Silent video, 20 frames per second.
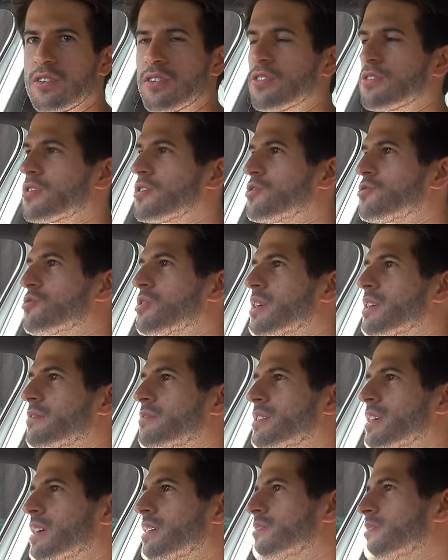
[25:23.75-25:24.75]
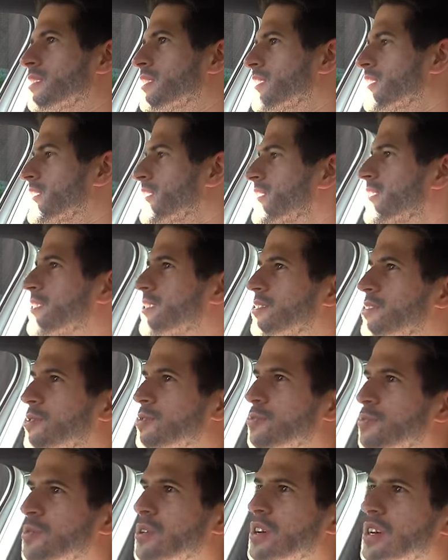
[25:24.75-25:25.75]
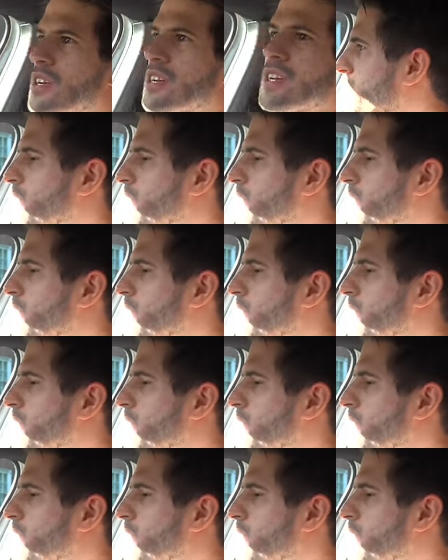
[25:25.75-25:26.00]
on a drive down to work.